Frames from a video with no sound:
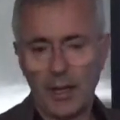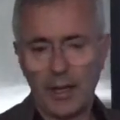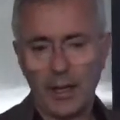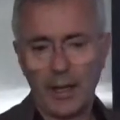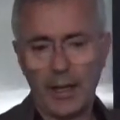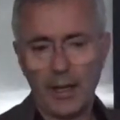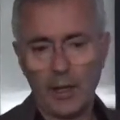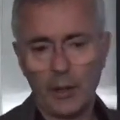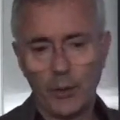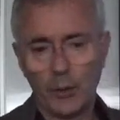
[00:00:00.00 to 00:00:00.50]

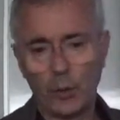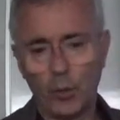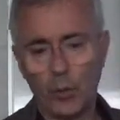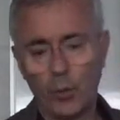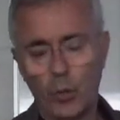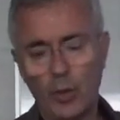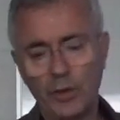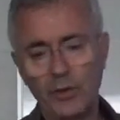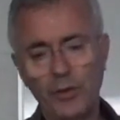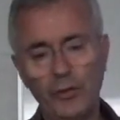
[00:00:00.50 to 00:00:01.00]
And
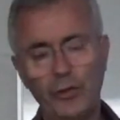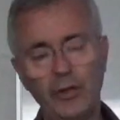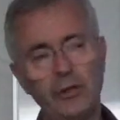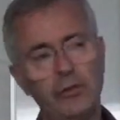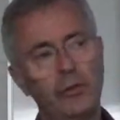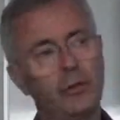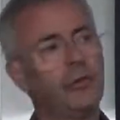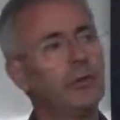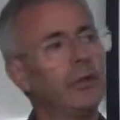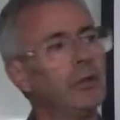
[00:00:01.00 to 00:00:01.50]
one of the things
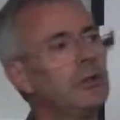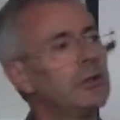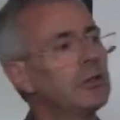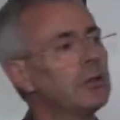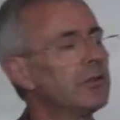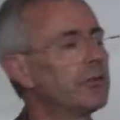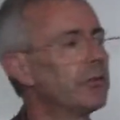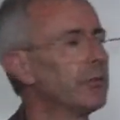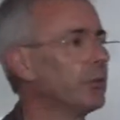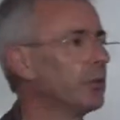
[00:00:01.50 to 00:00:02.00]
you'll
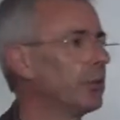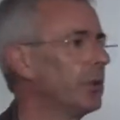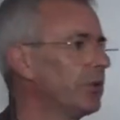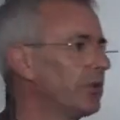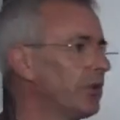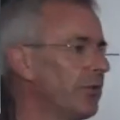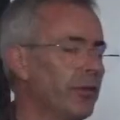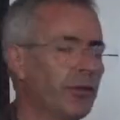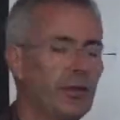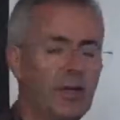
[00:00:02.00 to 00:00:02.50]
notice from
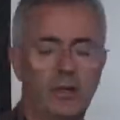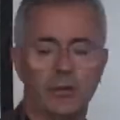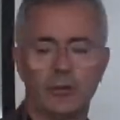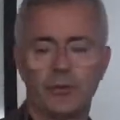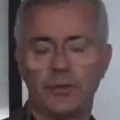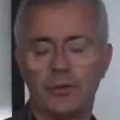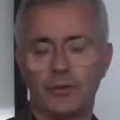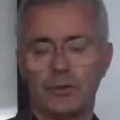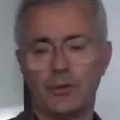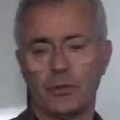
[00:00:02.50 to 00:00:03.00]

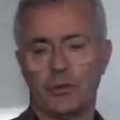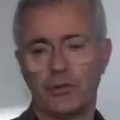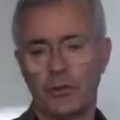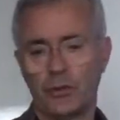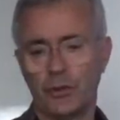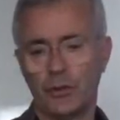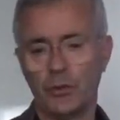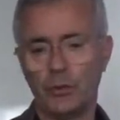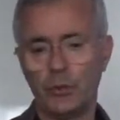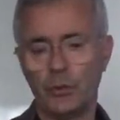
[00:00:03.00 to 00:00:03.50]

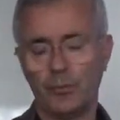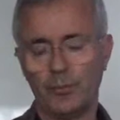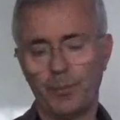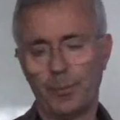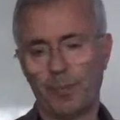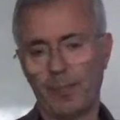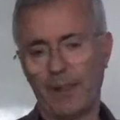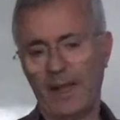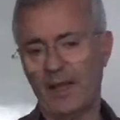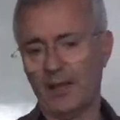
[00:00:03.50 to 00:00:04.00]
27002,
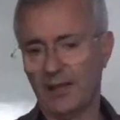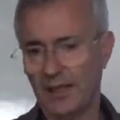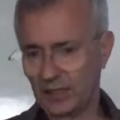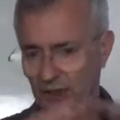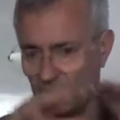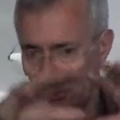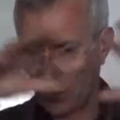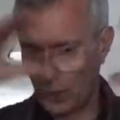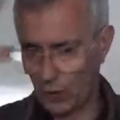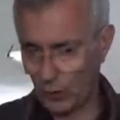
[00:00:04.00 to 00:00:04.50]
and
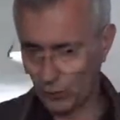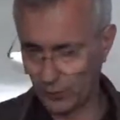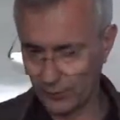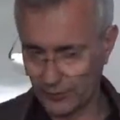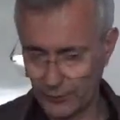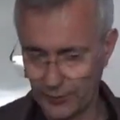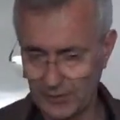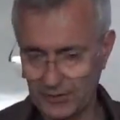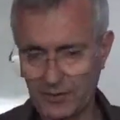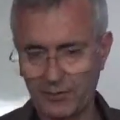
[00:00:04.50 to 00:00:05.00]
actually the whole of
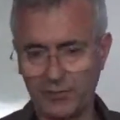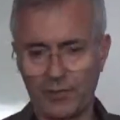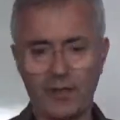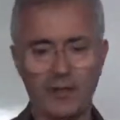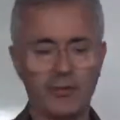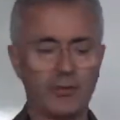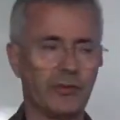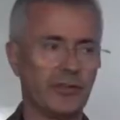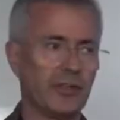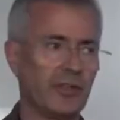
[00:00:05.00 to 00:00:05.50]
the
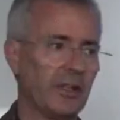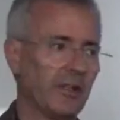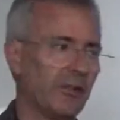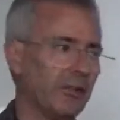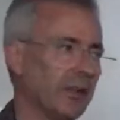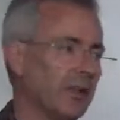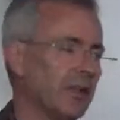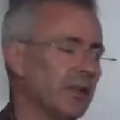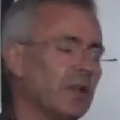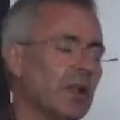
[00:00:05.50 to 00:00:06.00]
27000
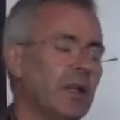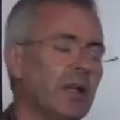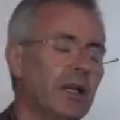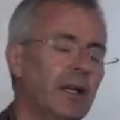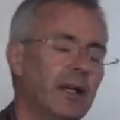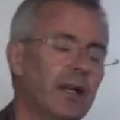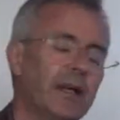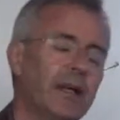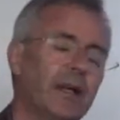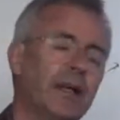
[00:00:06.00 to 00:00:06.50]
series,
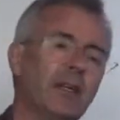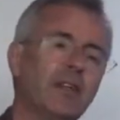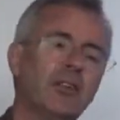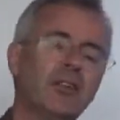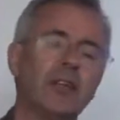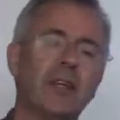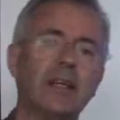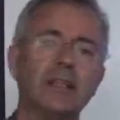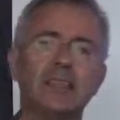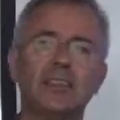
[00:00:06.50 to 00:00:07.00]

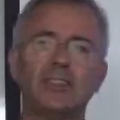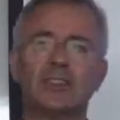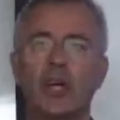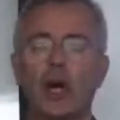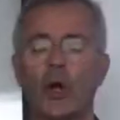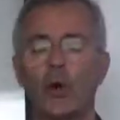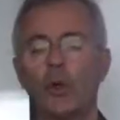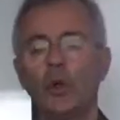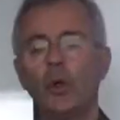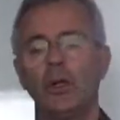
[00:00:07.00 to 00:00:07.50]
is it is
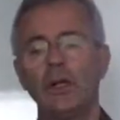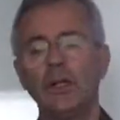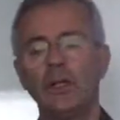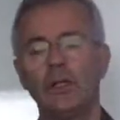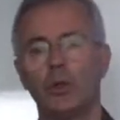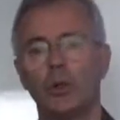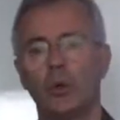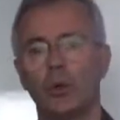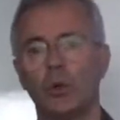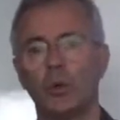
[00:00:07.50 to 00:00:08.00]
currently
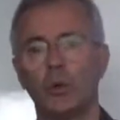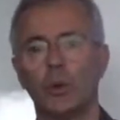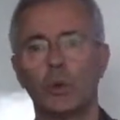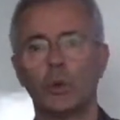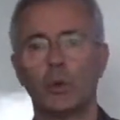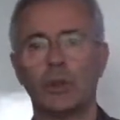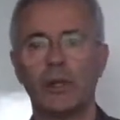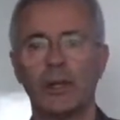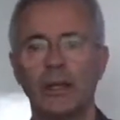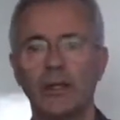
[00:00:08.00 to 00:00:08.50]

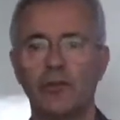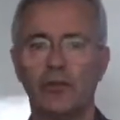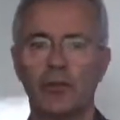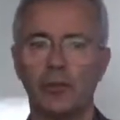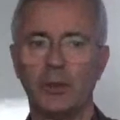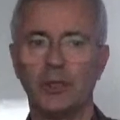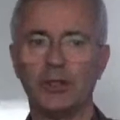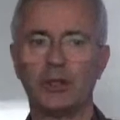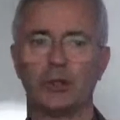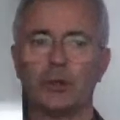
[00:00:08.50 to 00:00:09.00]
called
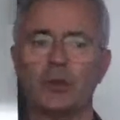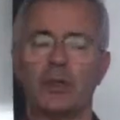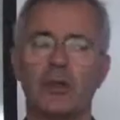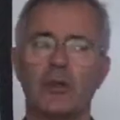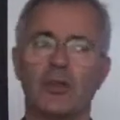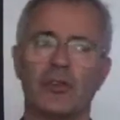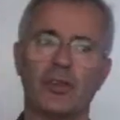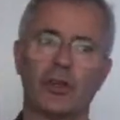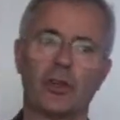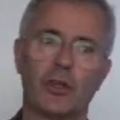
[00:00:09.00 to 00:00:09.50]
information
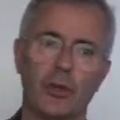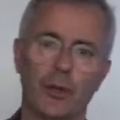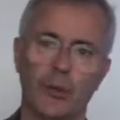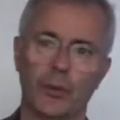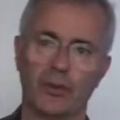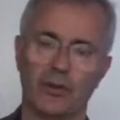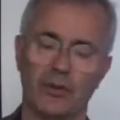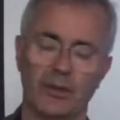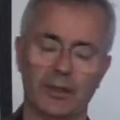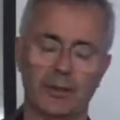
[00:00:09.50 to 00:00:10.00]

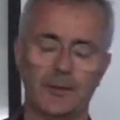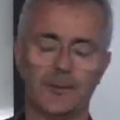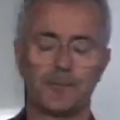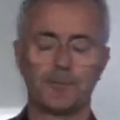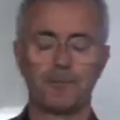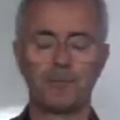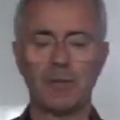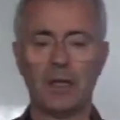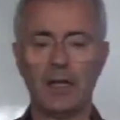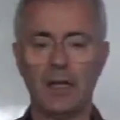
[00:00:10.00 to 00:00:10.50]
security.
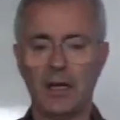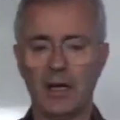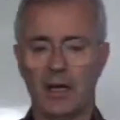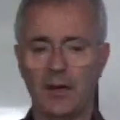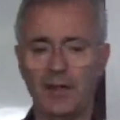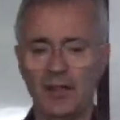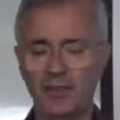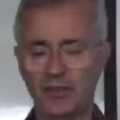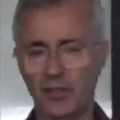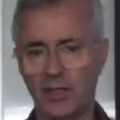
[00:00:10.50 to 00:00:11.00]

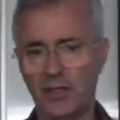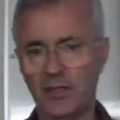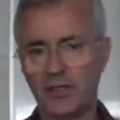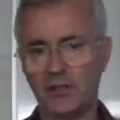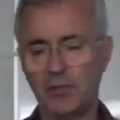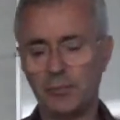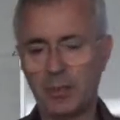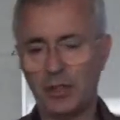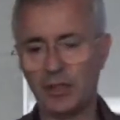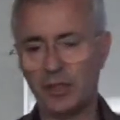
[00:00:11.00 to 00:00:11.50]
And that's kind
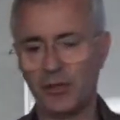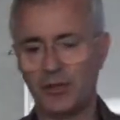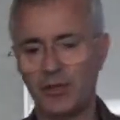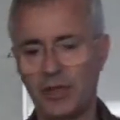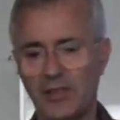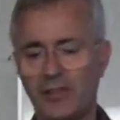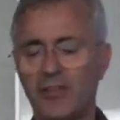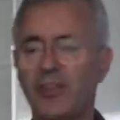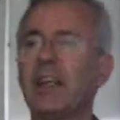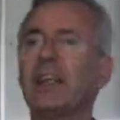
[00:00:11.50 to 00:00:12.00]
of because
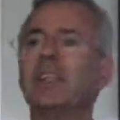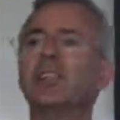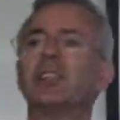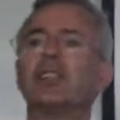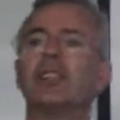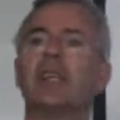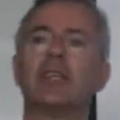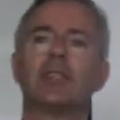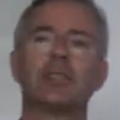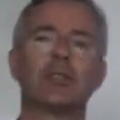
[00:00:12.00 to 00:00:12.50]
that's the
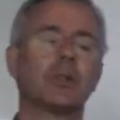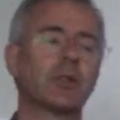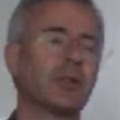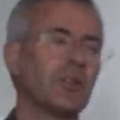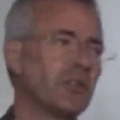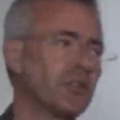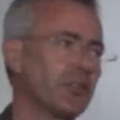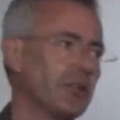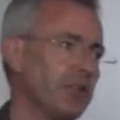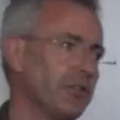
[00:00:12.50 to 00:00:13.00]
international
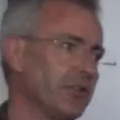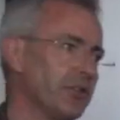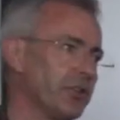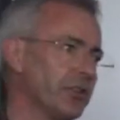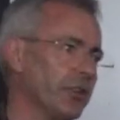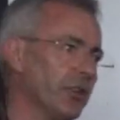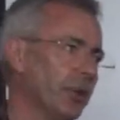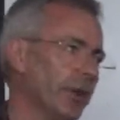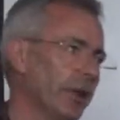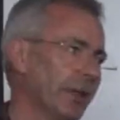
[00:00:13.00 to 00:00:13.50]

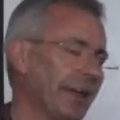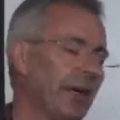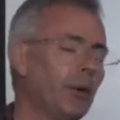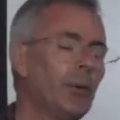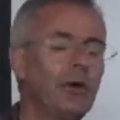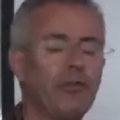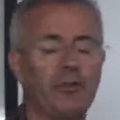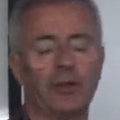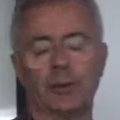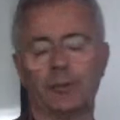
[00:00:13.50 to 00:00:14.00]
consensus on it.
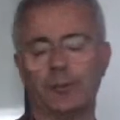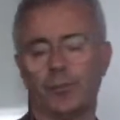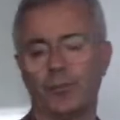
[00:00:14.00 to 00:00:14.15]
However,